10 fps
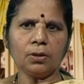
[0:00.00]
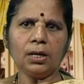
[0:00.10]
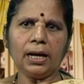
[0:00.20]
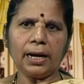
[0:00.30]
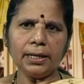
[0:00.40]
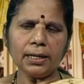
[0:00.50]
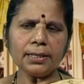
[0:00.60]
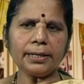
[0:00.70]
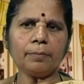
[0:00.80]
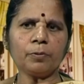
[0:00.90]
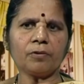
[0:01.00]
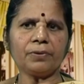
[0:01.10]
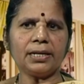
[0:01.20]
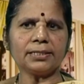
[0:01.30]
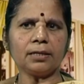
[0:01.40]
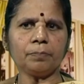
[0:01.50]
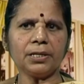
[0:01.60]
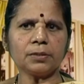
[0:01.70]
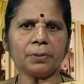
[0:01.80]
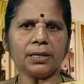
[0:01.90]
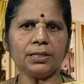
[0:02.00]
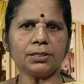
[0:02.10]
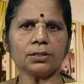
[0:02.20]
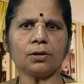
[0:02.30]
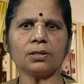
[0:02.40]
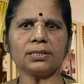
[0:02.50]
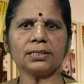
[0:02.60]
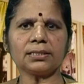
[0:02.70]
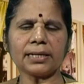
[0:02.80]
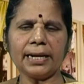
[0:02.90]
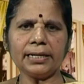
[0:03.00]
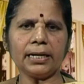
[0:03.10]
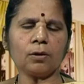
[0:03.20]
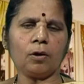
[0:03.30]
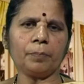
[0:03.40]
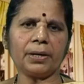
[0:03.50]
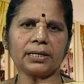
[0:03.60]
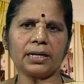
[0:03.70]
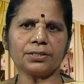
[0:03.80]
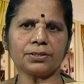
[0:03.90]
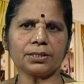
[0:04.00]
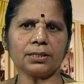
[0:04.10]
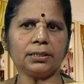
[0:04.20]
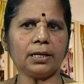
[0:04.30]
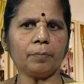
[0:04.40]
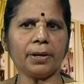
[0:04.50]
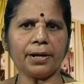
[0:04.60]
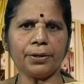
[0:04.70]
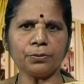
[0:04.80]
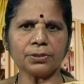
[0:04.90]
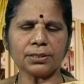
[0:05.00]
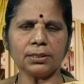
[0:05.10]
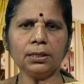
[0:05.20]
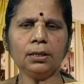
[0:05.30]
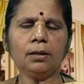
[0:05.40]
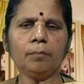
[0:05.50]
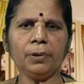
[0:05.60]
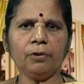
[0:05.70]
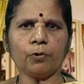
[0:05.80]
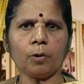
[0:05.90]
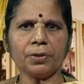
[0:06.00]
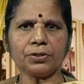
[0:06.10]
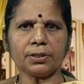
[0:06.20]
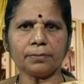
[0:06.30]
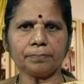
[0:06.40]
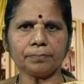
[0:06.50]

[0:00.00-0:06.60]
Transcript: Higher the number of ends and picks per inch causes tight and compact construction, thereby reduces the pill formation.